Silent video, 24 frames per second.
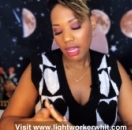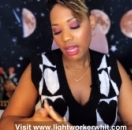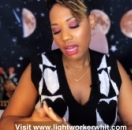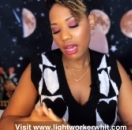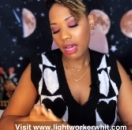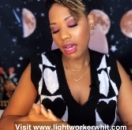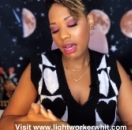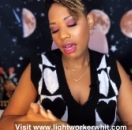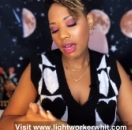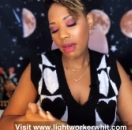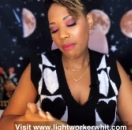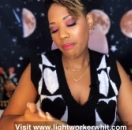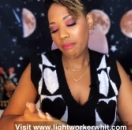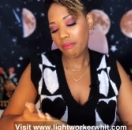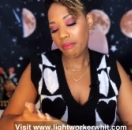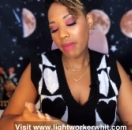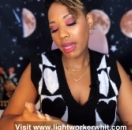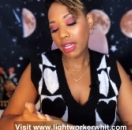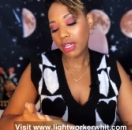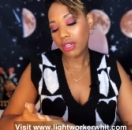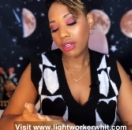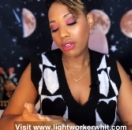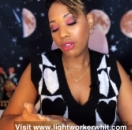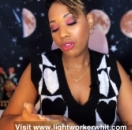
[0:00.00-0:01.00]
Um,
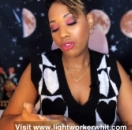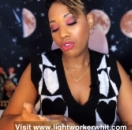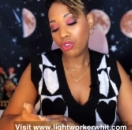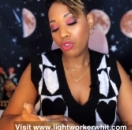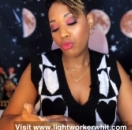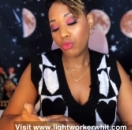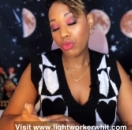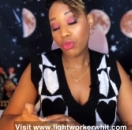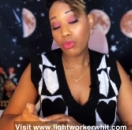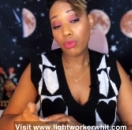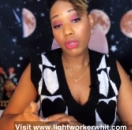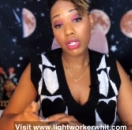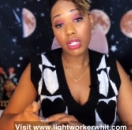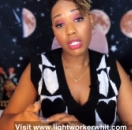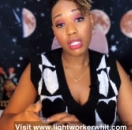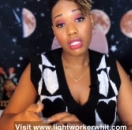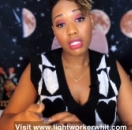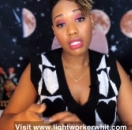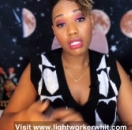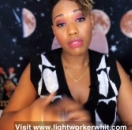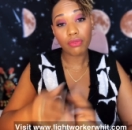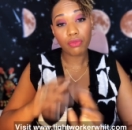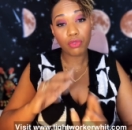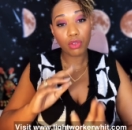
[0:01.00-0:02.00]
my new moon
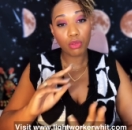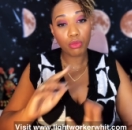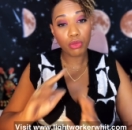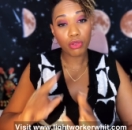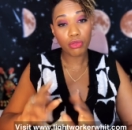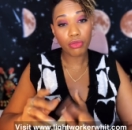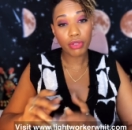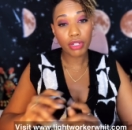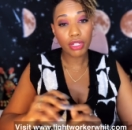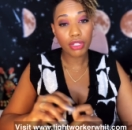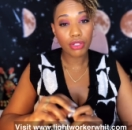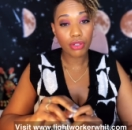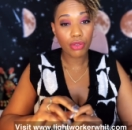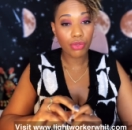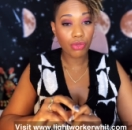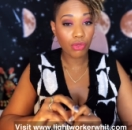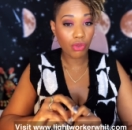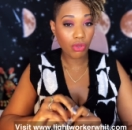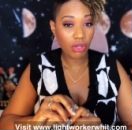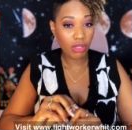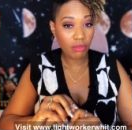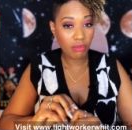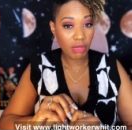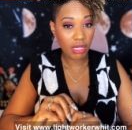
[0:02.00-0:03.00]
readings and full moon readings are
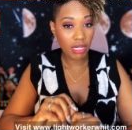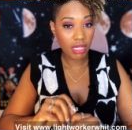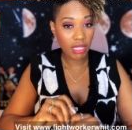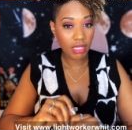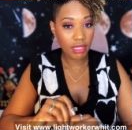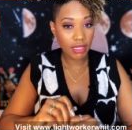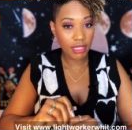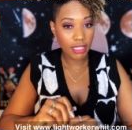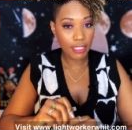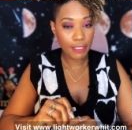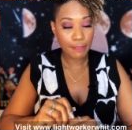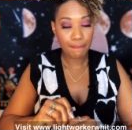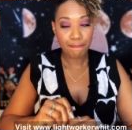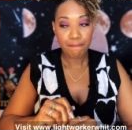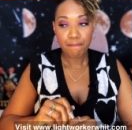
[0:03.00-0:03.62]
30 minutes.